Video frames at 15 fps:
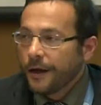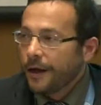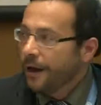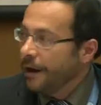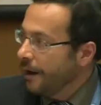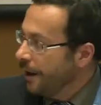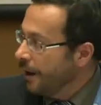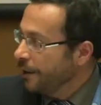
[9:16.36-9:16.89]

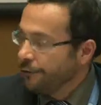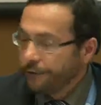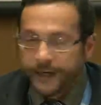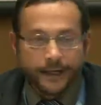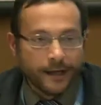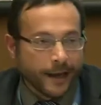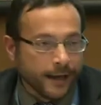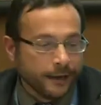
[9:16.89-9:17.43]

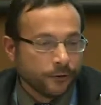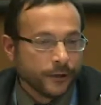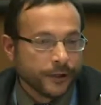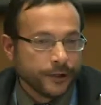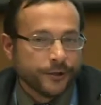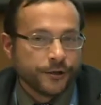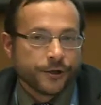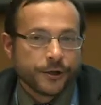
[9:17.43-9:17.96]
agreed
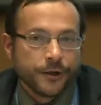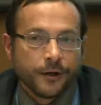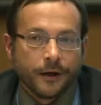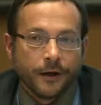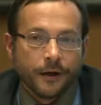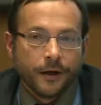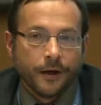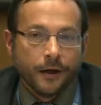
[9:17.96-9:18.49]
language,
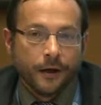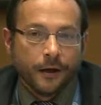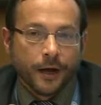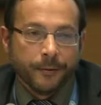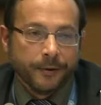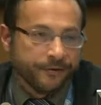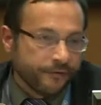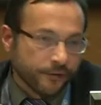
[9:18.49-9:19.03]
I mean,